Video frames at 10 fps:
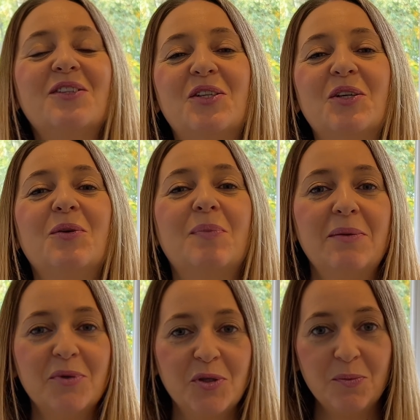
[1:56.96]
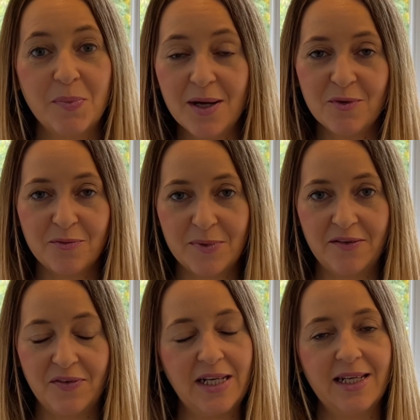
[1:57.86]
to people who buy with my
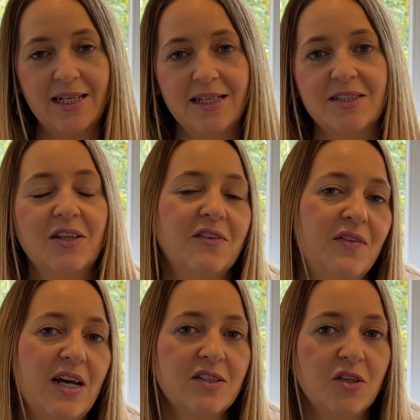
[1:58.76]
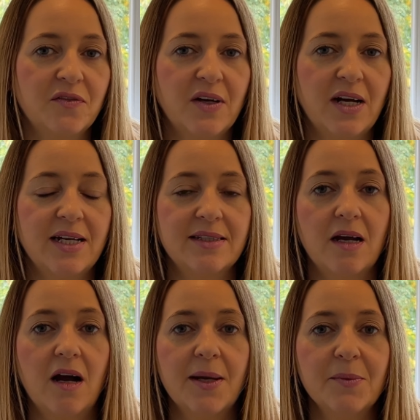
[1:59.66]
affiliate link. So the first offer is
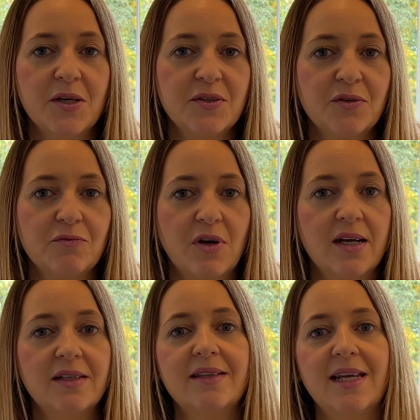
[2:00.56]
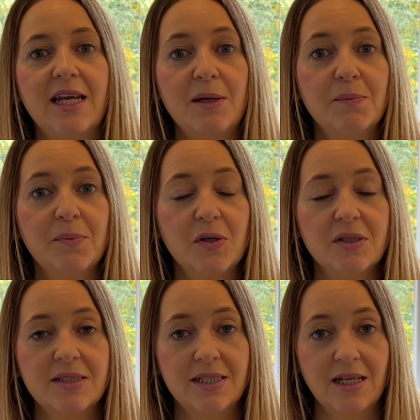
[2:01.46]
that I'm going to run the
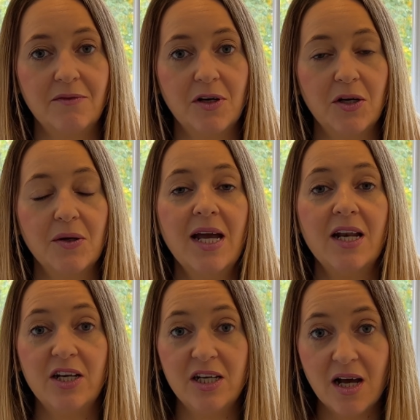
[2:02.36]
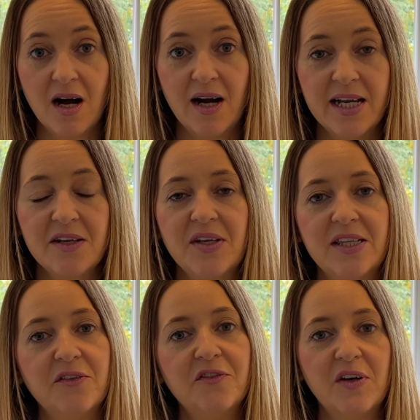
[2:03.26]
Inbox Zero live
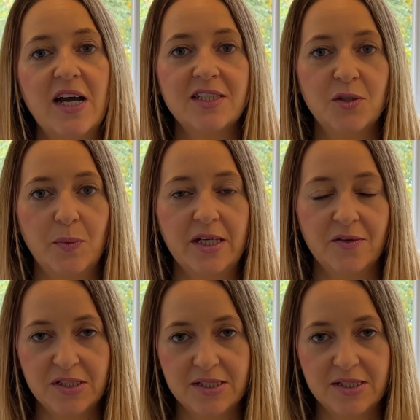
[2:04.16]
in the first week of